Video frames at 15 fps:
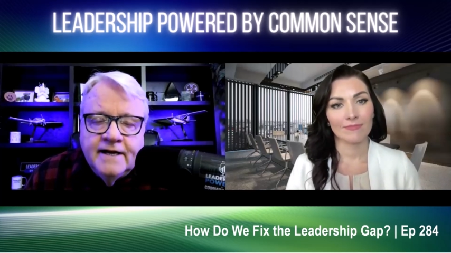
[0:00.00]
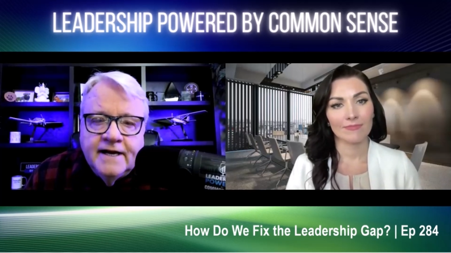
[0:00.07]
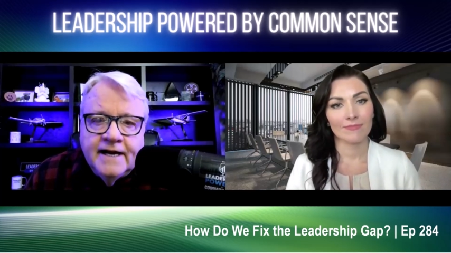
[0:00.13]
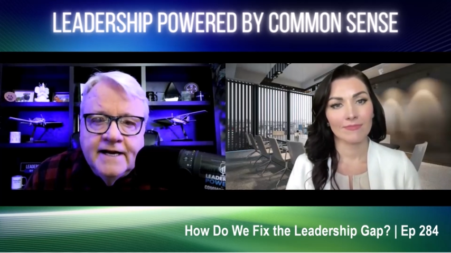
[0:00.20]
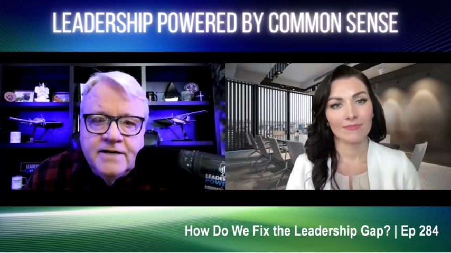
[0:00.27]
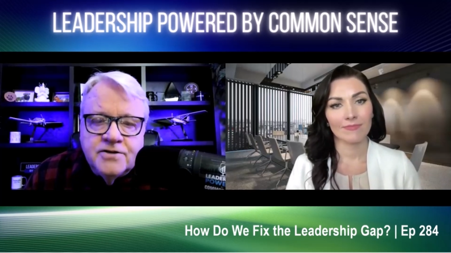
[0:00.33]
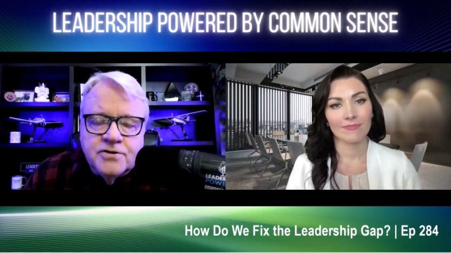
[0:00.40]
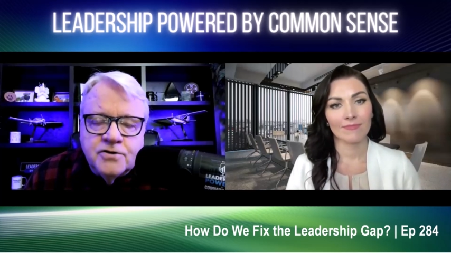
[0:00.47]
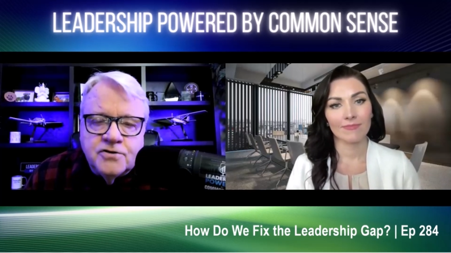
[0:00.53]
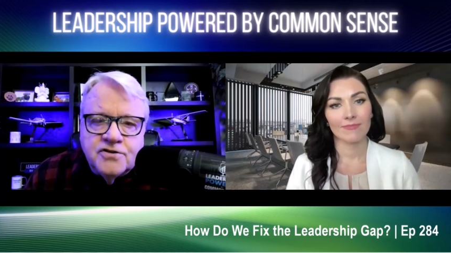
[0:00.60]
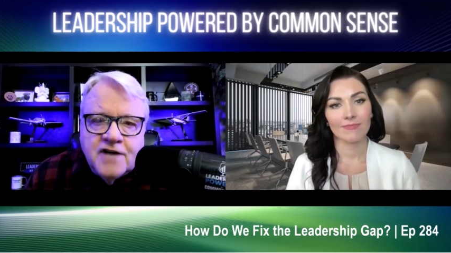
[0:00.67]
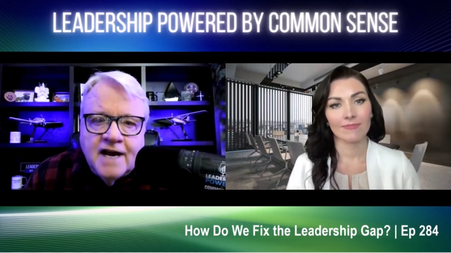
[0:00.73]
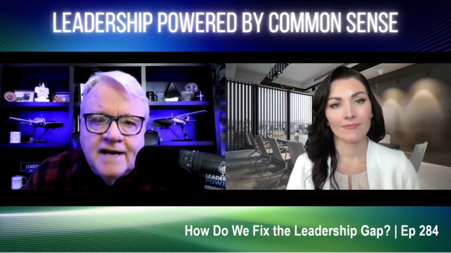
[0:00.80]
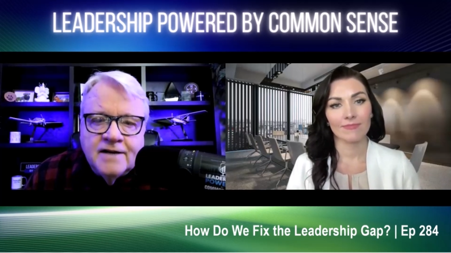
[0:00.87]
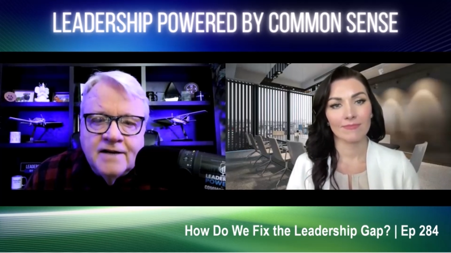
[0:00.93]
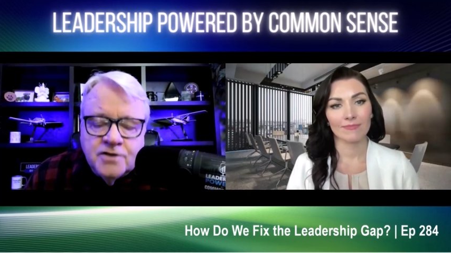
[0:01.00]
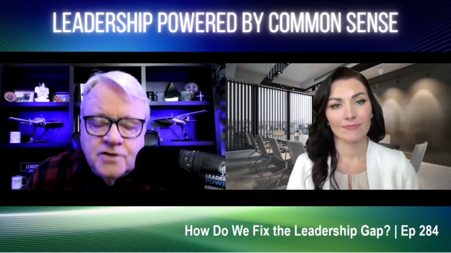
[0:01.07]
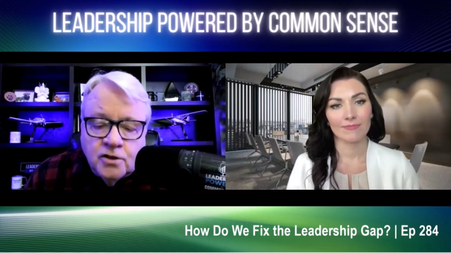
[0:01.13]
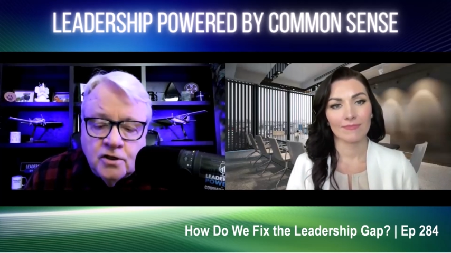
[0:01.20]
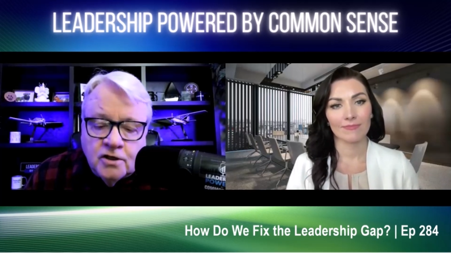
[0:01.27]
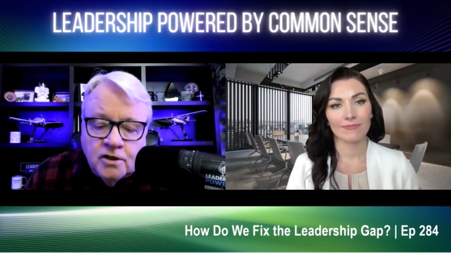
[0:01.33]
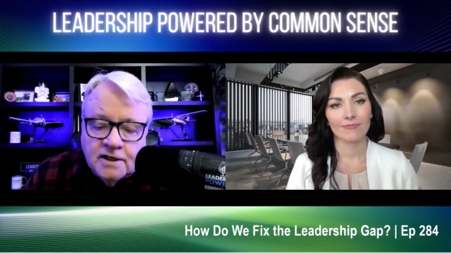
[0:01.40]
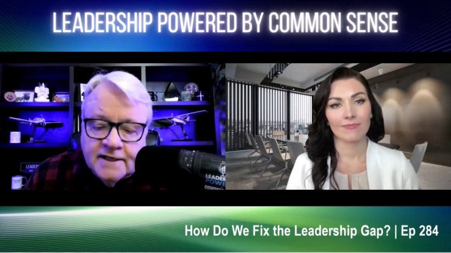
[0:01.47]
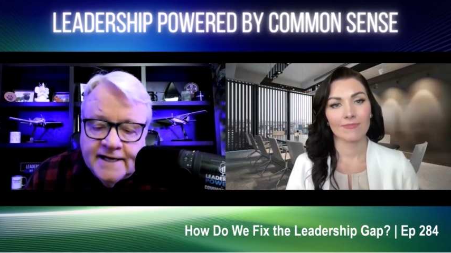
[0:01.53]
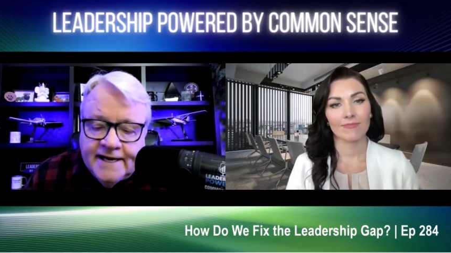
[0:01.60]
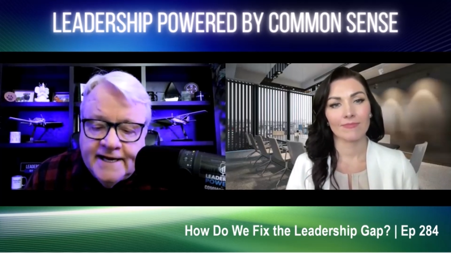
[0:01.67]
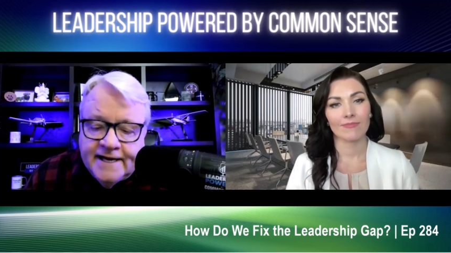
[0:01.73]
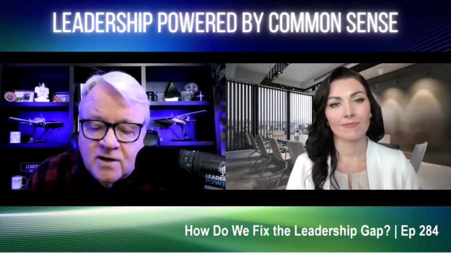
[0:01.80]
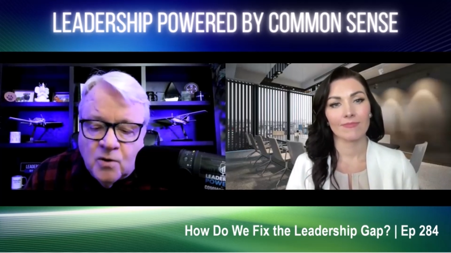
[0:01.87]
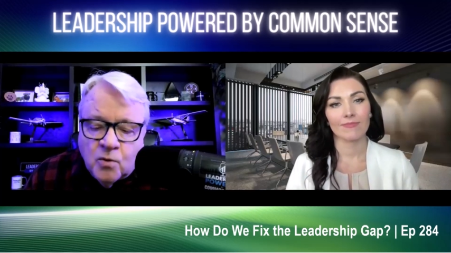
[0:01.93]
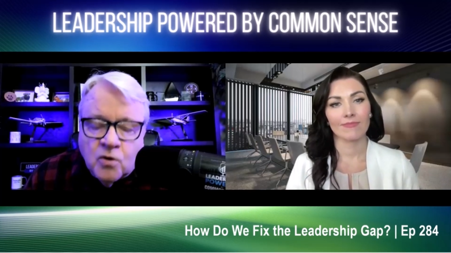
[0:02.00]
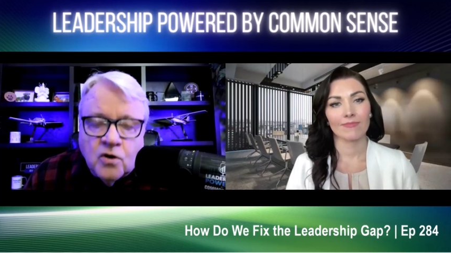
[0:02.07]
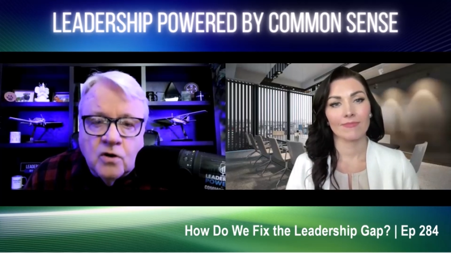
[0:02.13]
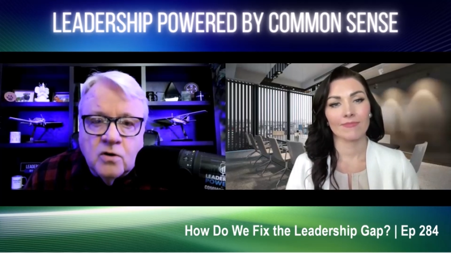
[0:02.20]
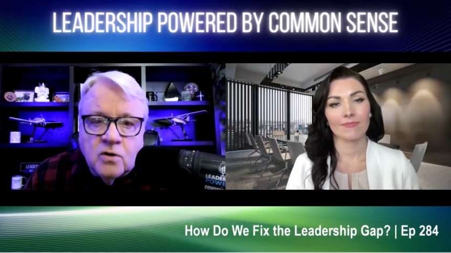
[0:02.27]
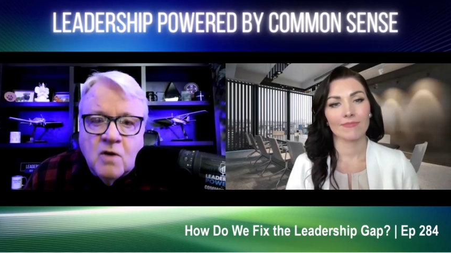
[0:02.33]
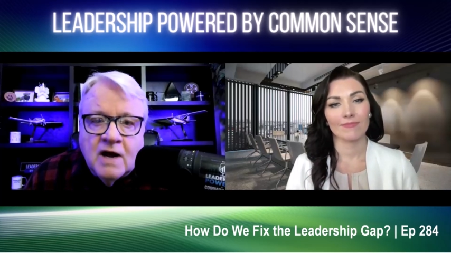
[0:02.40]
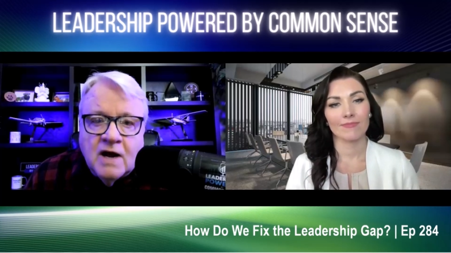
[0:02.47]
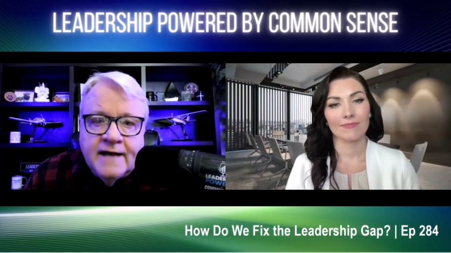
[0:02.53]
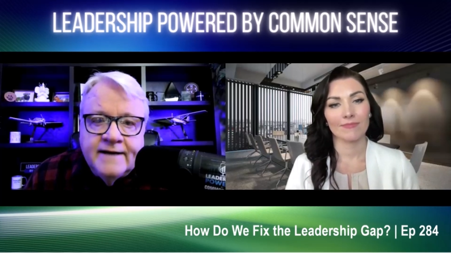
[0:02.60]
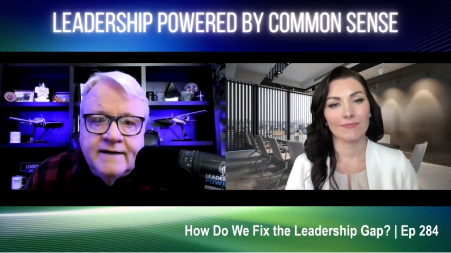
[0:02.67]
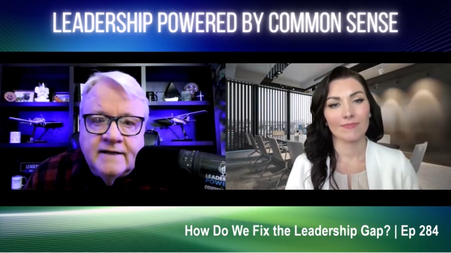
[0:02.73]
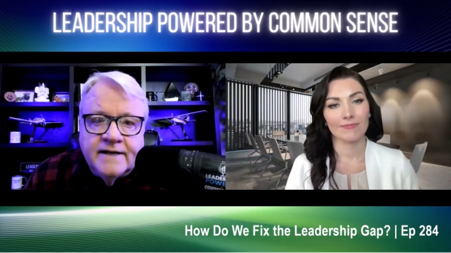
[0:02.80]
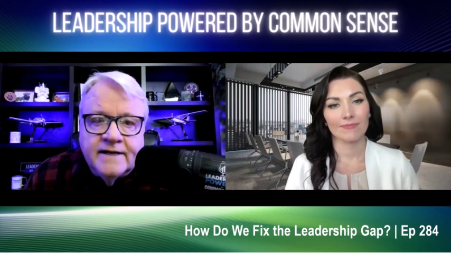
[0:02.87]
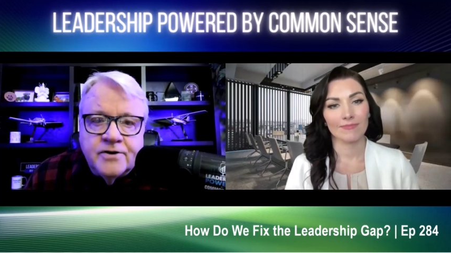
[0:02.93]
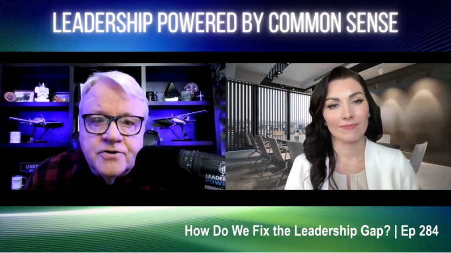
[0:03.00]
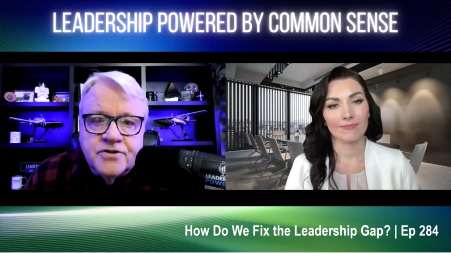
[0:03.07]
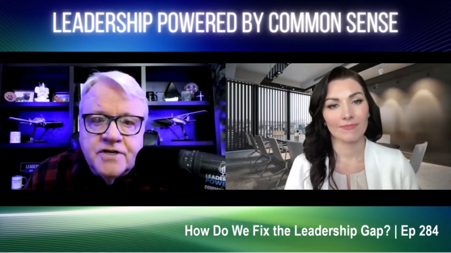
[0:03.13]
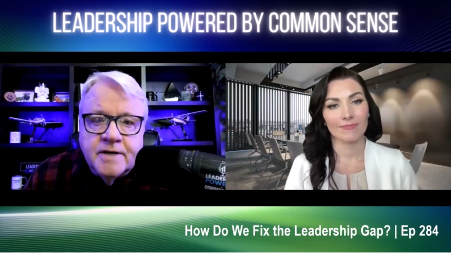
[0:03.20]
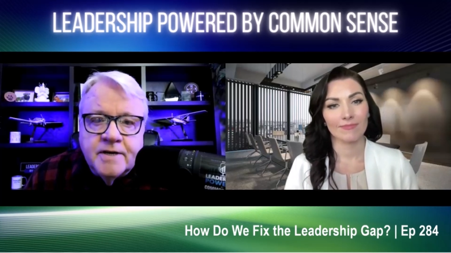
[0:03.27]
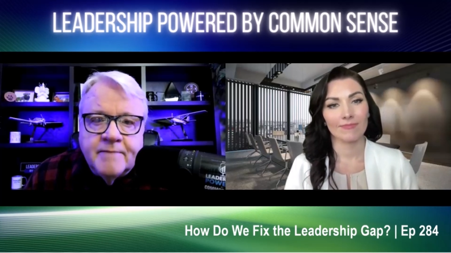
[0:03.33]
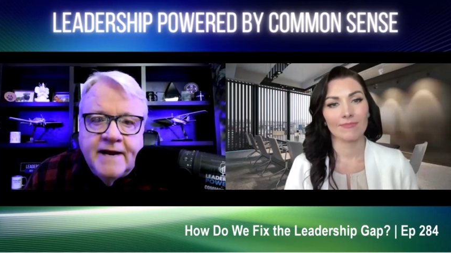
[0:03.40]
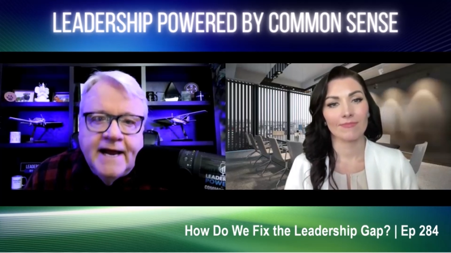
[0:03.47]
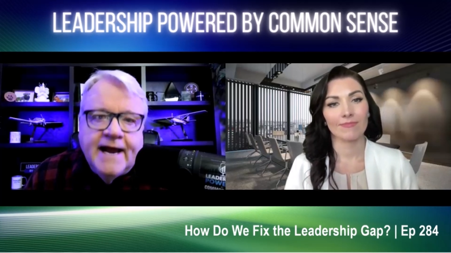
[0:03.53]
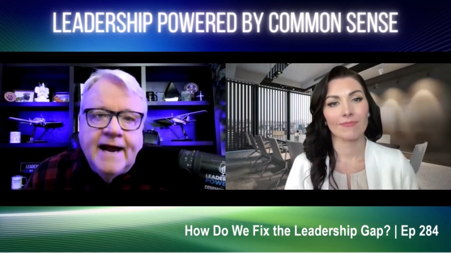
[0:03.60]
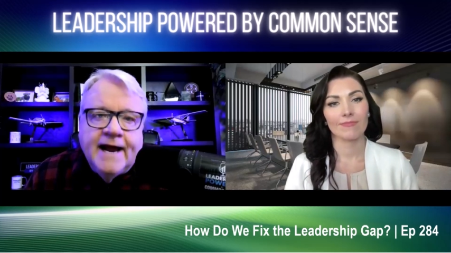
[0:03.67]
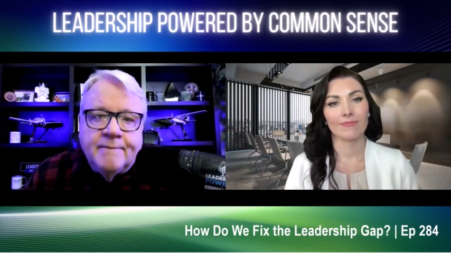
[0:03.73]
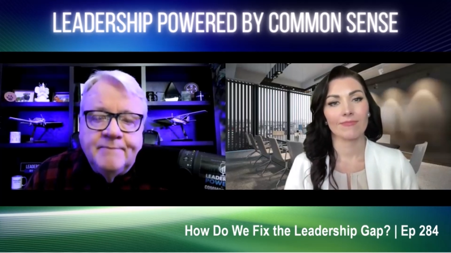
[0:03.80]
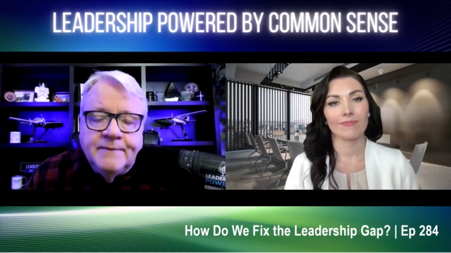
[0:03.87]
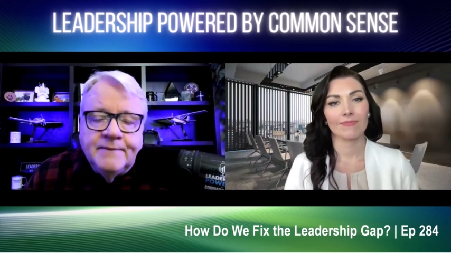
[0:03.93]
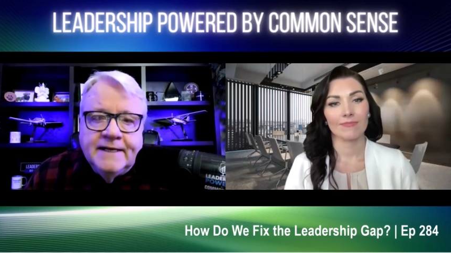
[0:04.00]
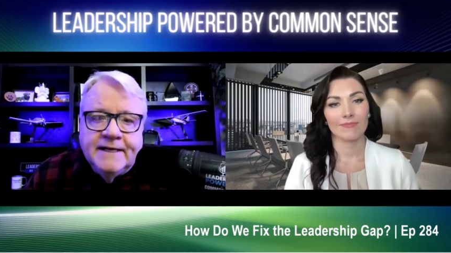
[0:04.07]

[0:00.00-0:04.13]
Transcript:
Speaker 1: a societal and a worldwide leadership gap.